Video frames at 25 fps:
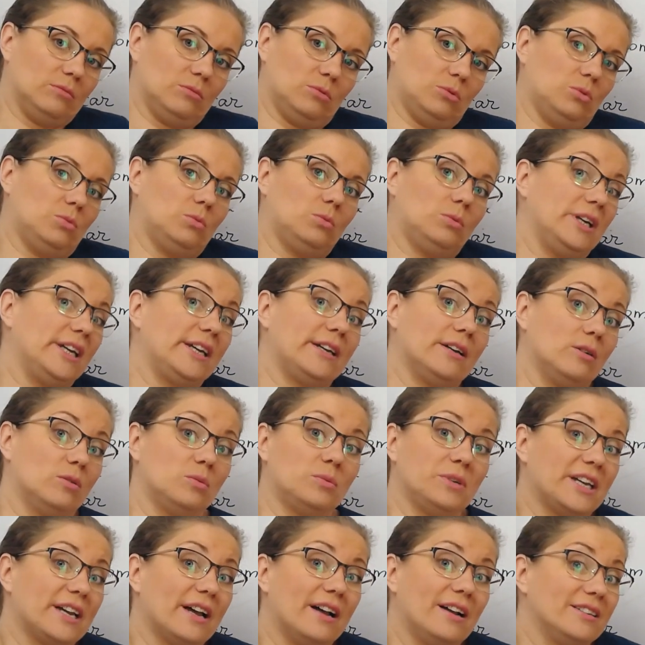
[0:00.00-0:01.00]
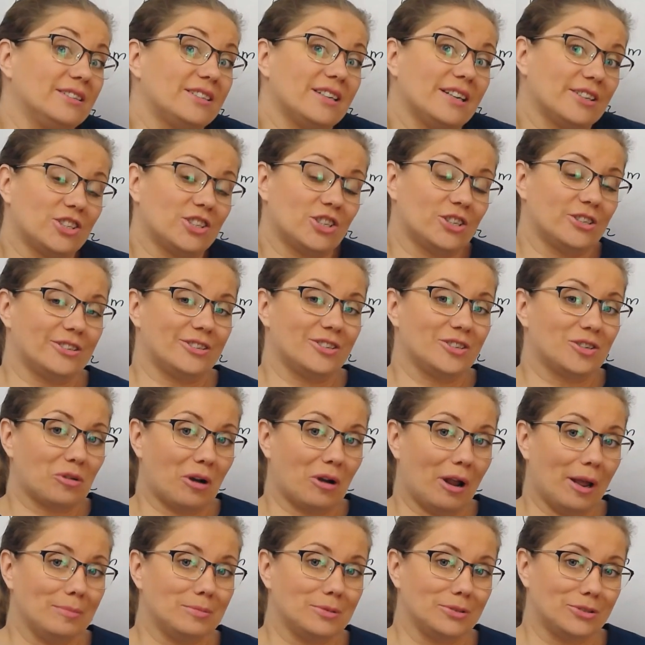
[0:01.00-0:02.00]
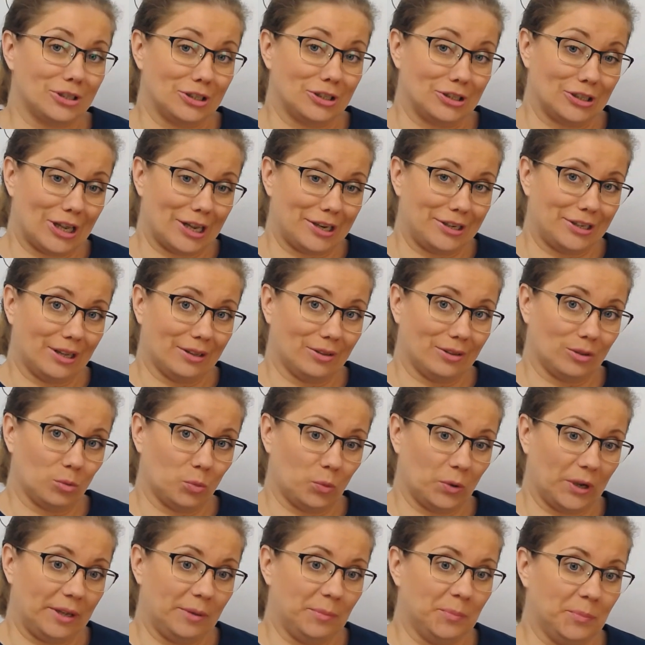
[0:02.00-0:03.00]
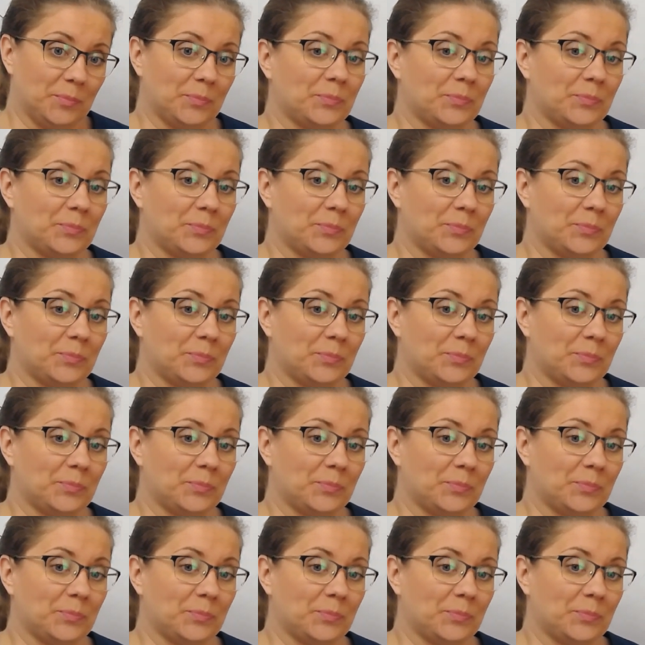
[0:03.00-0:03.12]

We can't actually describe it in any other way.